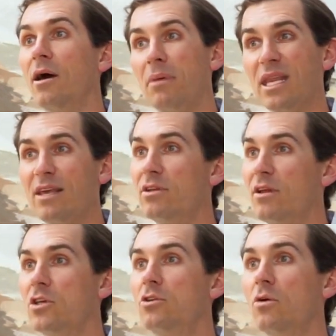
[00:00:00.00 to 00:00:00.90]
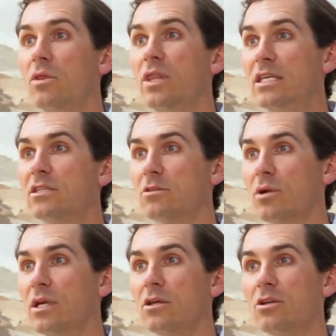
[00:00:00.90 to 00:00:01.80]
But even if you do these
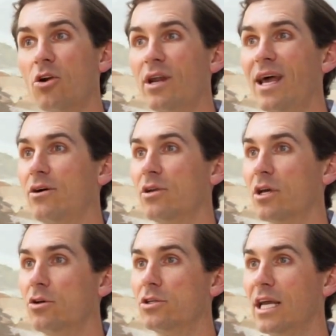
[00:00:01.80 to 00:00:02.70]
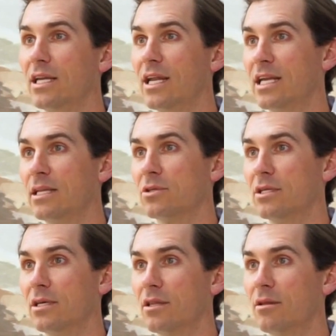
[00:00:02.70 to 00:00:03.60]
3, you're going to out-negotiate
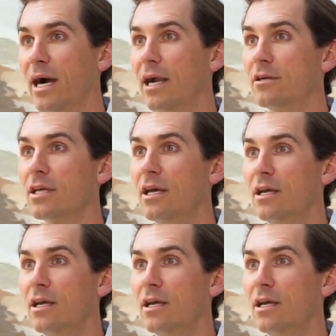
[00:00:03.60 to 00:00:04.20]
90% of the buyers